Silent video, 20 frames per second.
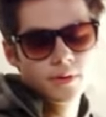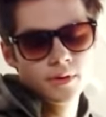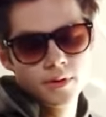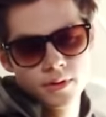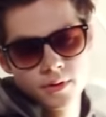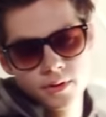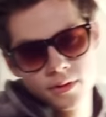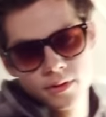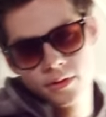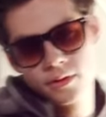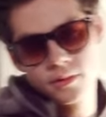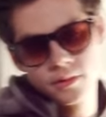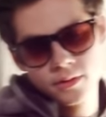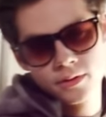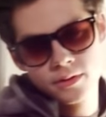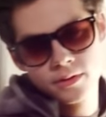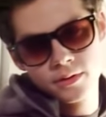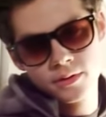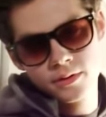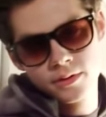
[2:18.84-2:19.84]
right, we're ready
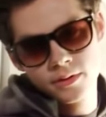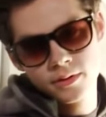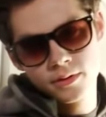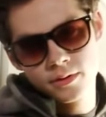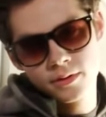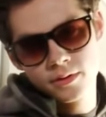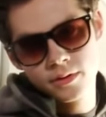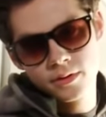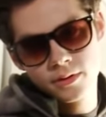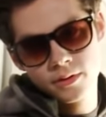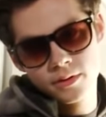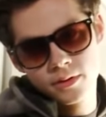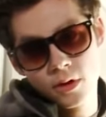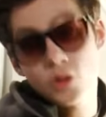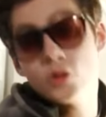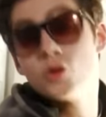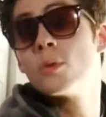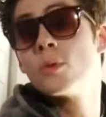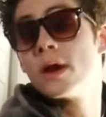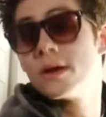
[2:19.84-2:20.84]
for you whenever you are.
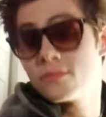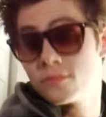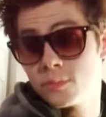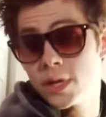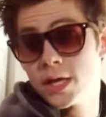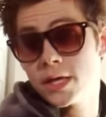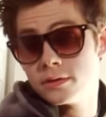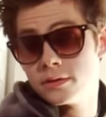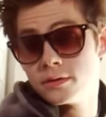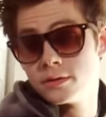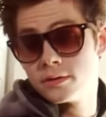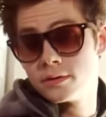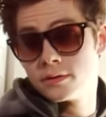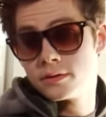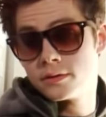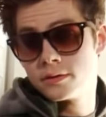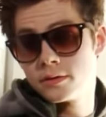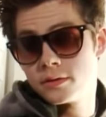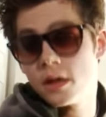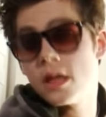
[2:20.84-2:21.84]
Oh, you're ready for me? Yeah.
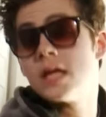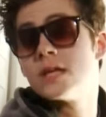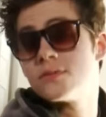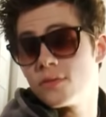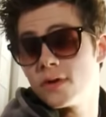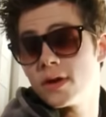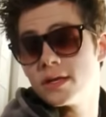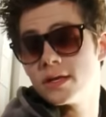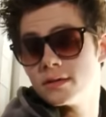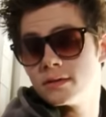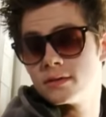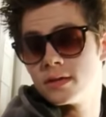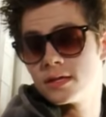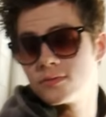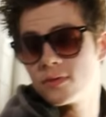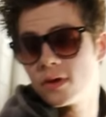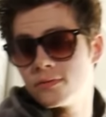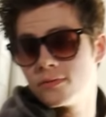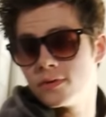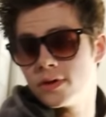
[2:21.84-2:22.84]
Oh, that's funny.
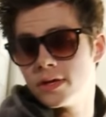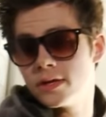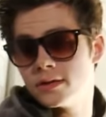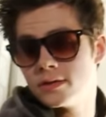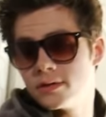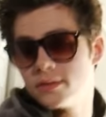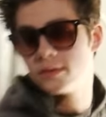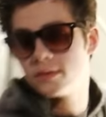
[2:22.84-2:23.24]
That's very funny.